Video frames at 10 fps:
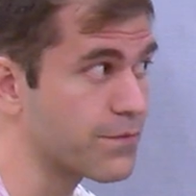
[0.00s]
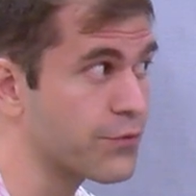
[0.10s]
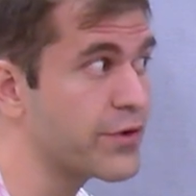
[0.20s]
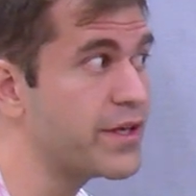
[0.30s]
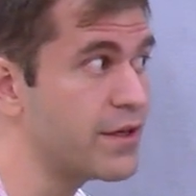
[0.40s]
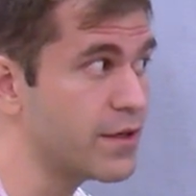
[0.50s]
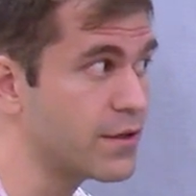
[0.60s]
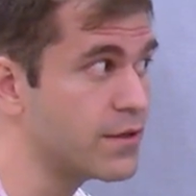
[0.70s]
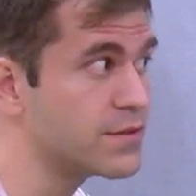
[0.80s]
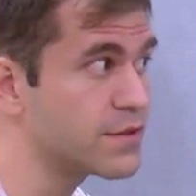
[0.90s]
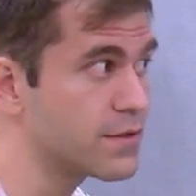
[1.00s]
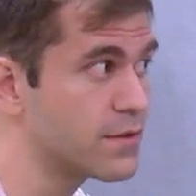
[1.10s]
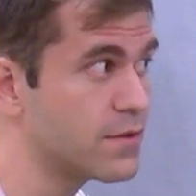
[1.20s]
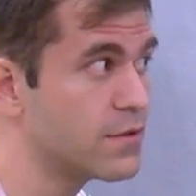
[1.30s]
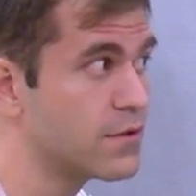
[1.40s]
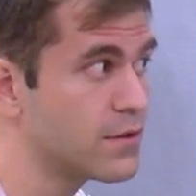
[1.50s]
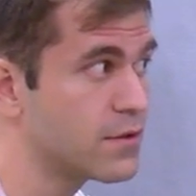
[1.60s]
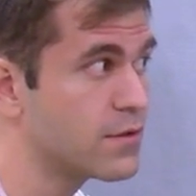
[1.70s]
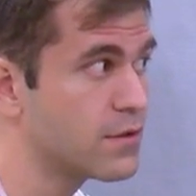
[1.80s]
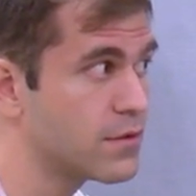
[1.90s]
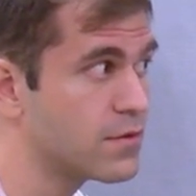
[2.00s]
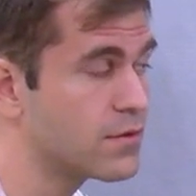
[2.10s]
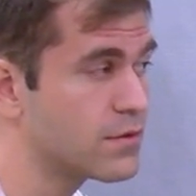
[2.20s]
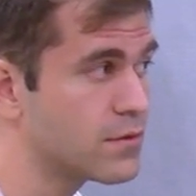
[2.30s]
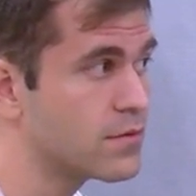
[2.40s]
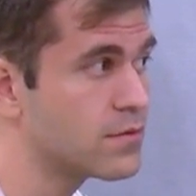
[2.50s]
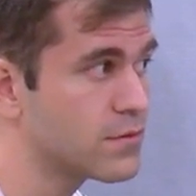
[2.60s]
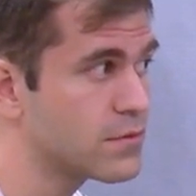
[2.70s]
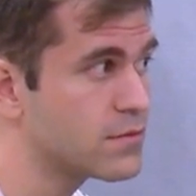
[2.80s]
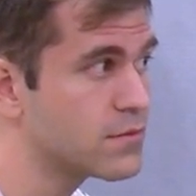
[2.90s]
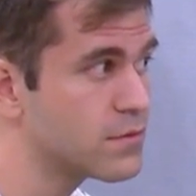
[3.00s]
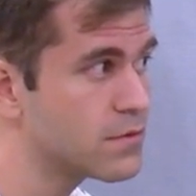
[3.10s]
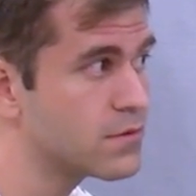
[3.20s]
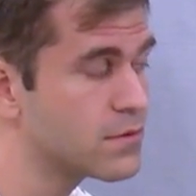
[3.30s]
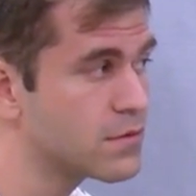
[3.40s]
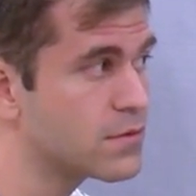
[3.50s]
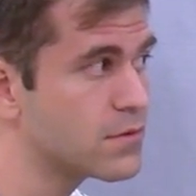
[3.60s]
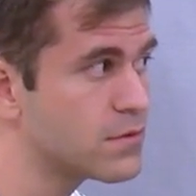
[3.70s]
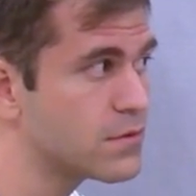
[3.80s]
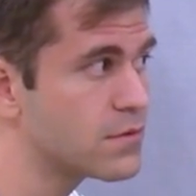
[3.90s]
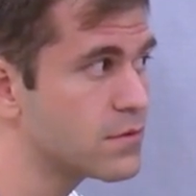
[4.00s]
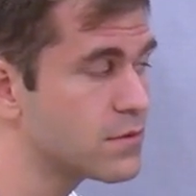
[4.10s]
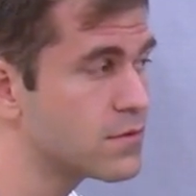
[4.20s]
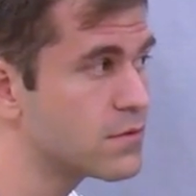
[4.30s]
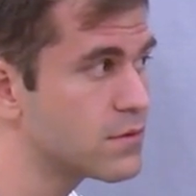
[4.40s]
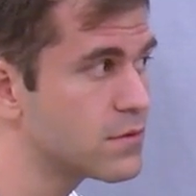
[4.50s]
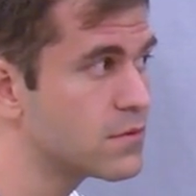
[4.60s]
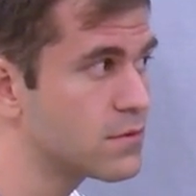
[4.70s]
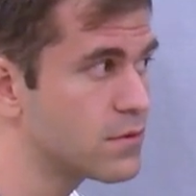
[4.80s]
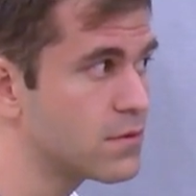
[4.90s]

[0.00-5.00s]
This person isn't speaking.